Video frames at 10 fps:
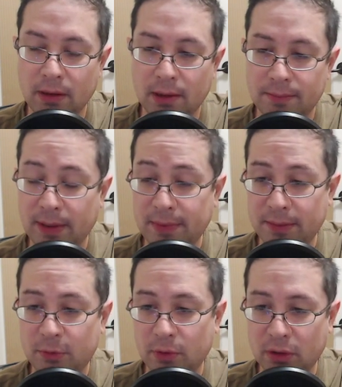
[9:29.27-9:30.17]
Maybe I'm
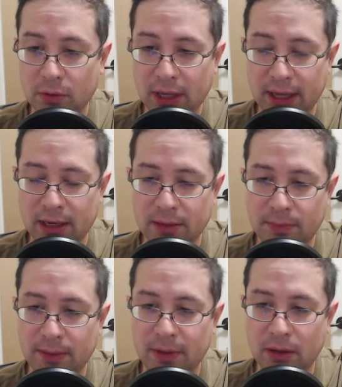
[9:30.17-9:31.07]
doing okay. Like
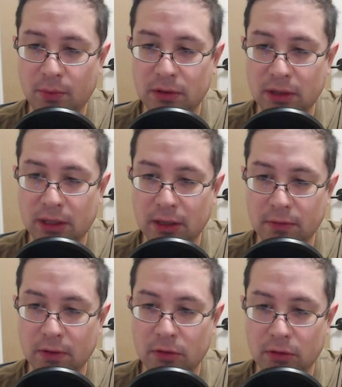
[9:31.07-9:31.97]
maybe once I kick
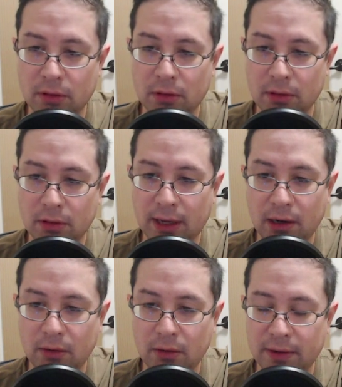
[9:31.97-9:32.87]
this knight
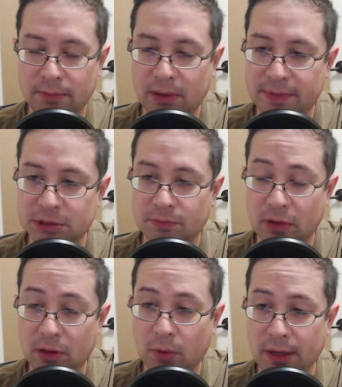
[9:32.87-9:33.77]
out and then play bishop
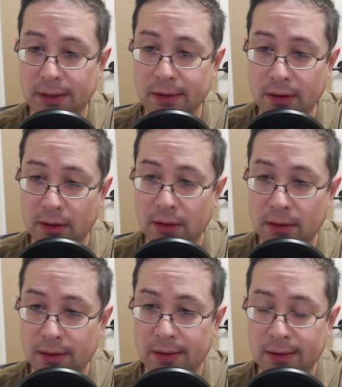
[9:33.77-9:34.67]
c1.
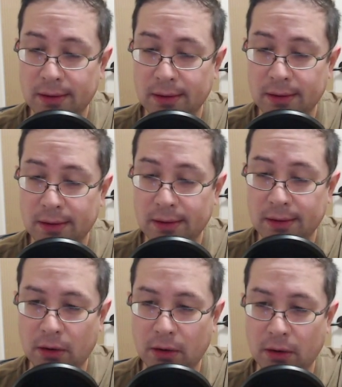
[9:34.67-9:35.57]

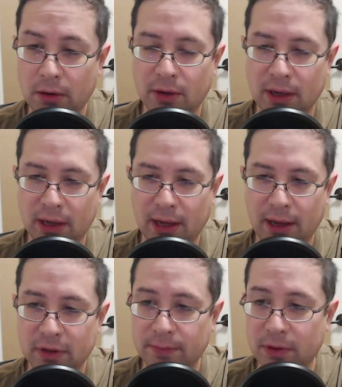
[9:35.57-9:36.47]
Although I have
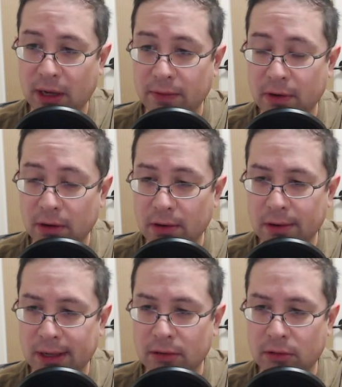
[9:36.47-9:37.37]
to keep an eye there.
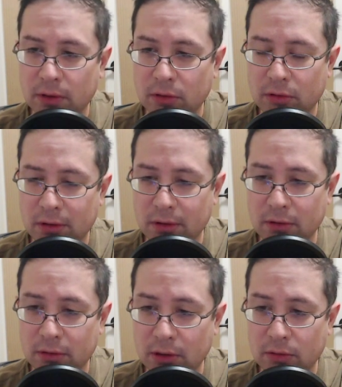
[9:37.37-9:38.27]
Okay, so he
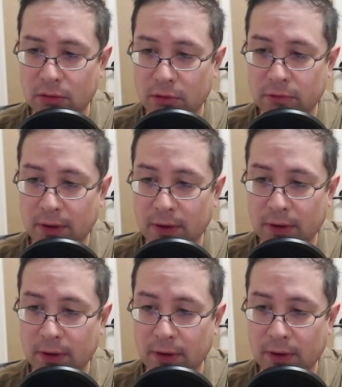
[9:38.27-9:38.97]
deals with the threat.